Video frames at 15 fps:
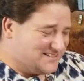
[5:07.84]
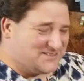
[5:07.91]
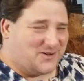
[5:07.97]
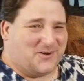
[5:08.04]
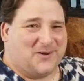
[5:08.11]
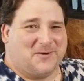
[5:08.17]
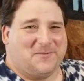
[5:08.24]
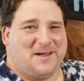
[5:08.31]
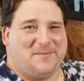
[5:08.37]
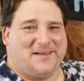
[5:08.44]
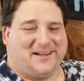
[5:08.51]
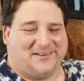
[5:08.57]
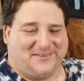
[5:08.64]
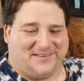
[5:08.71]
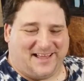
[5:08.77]
So maybe
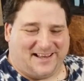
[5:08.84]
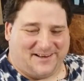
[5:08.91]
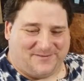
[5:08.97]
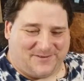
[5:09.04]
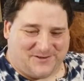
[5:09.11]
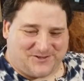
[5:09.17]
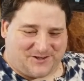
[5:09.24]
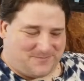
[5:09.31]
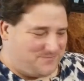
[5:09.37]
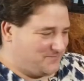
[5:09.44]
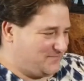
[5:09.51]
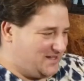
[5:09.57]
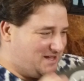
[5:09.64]
I'll do that in the future.